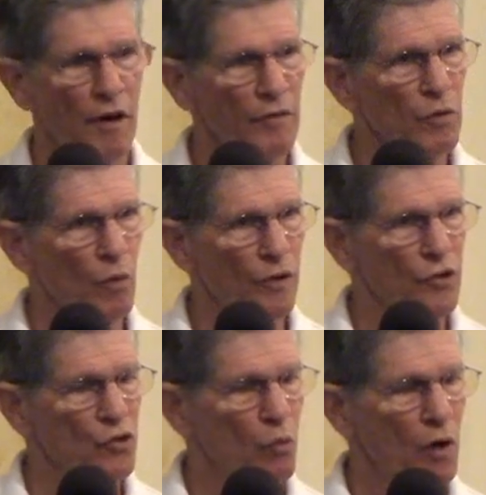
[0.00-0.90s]
Everyone
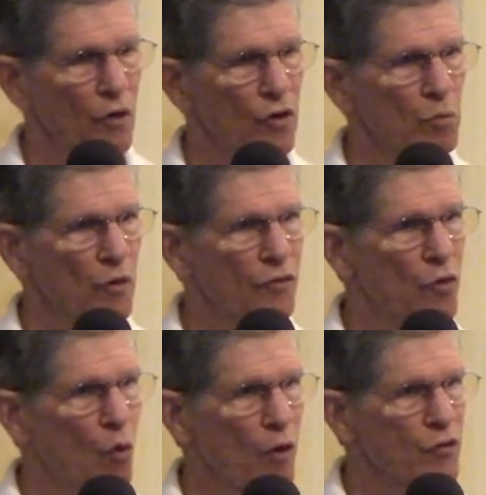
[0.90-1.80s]
is welcome, of
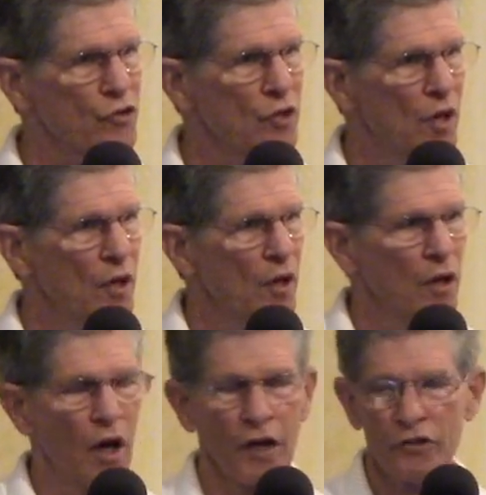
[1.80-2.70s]
course,
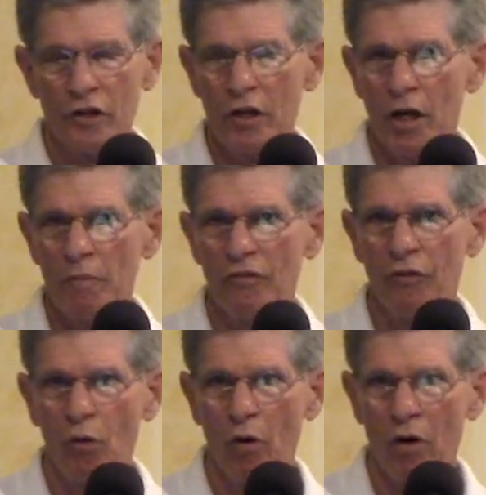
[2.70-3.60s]
to come
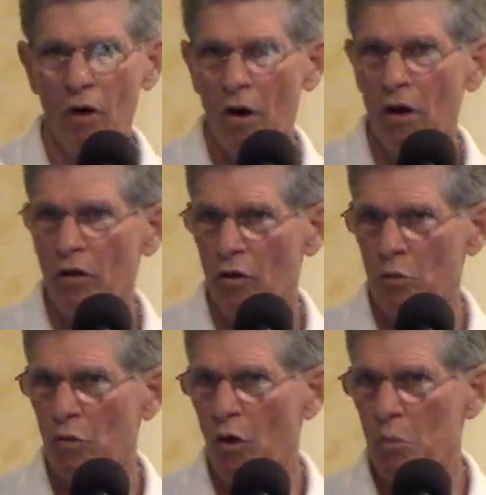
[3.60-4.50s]
for
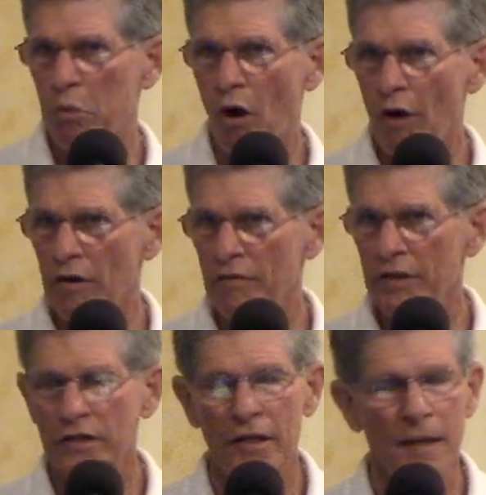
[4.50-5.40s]
all or part of
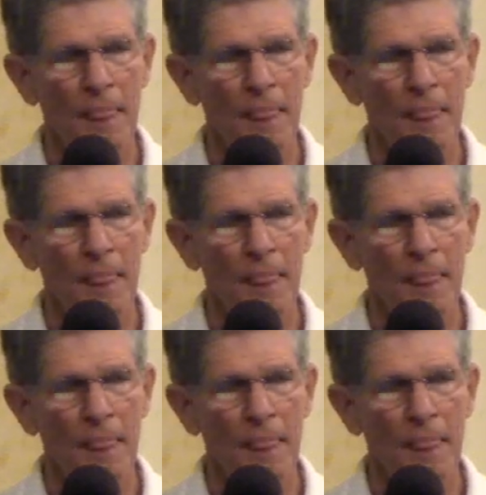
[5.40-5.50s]
it.